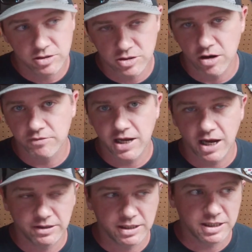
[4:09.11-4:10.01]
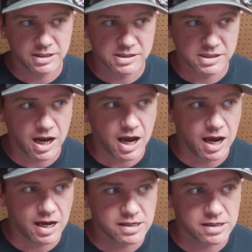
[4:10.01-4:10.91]
dove down the
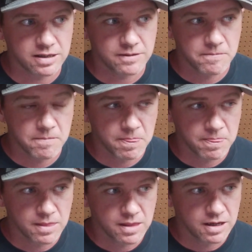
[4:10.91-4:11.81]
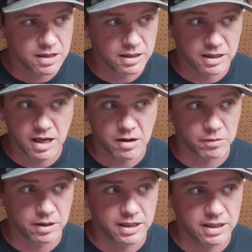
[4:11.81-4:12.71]
inside. Then they
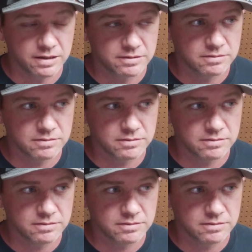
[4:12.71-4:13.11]
were in a